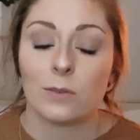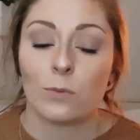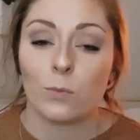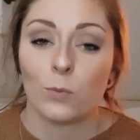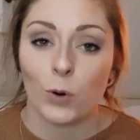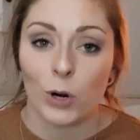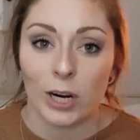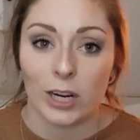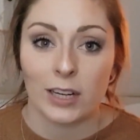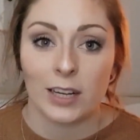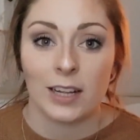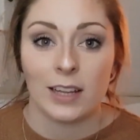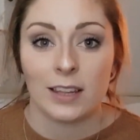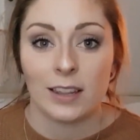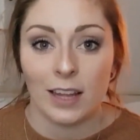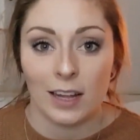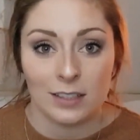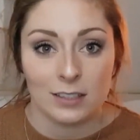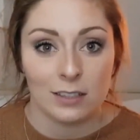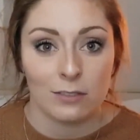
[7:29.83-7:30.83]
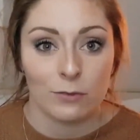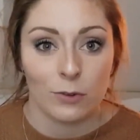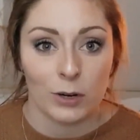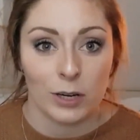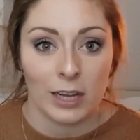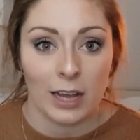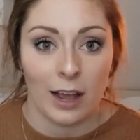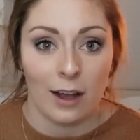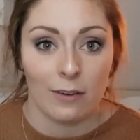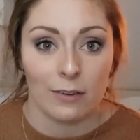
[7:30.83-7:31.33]
work less than
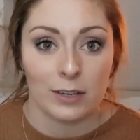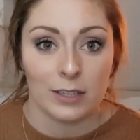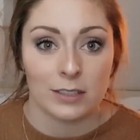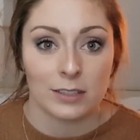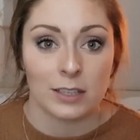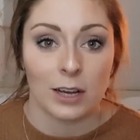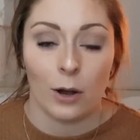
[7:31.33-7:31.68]
40 hours